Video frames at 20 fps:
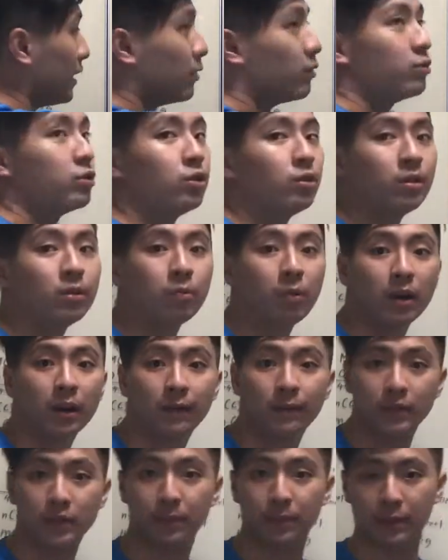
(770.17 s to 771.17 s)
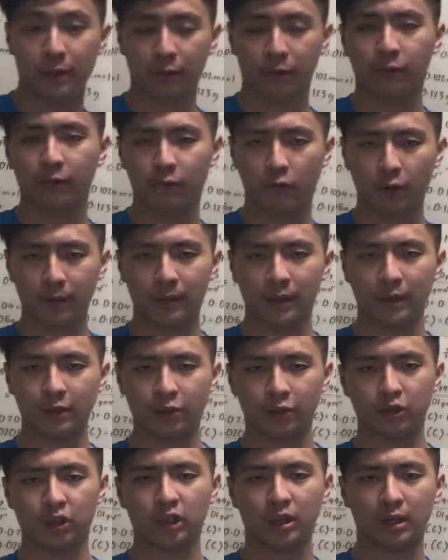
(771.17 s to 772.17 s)
equal to the one of its empirical formula.
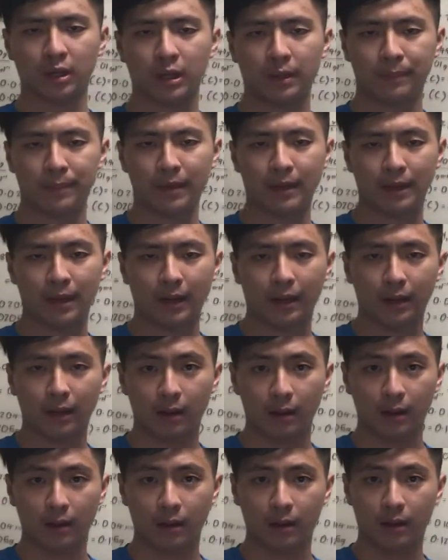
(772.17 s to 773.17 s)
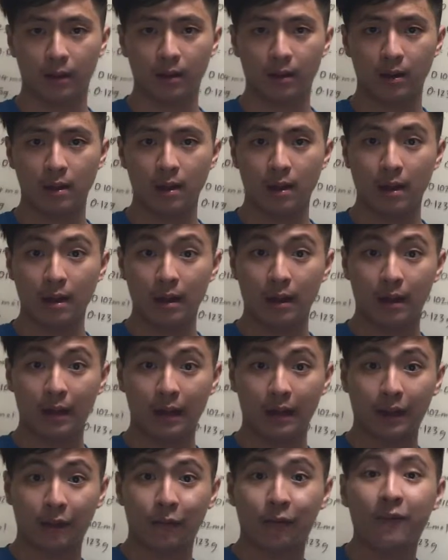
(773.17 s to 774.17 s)
Usually, it'd be like a
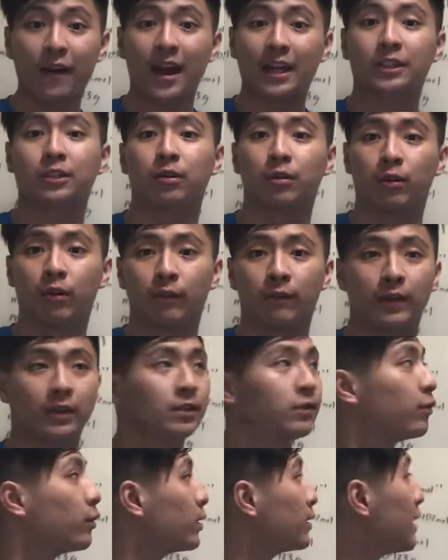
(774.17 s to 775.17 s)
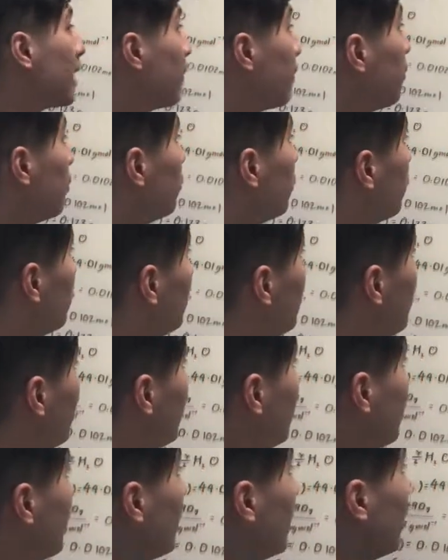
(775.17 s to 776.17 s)
like a factor of it. For example,
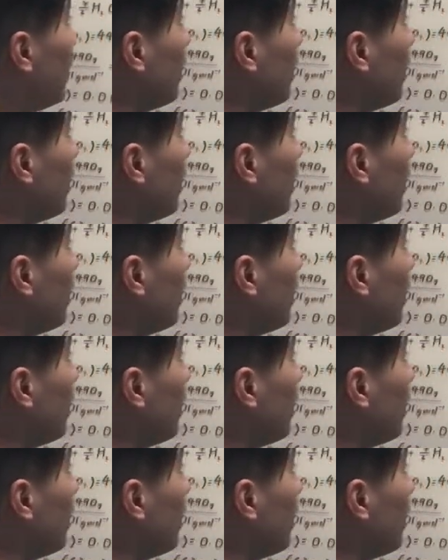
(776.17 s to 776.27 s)
the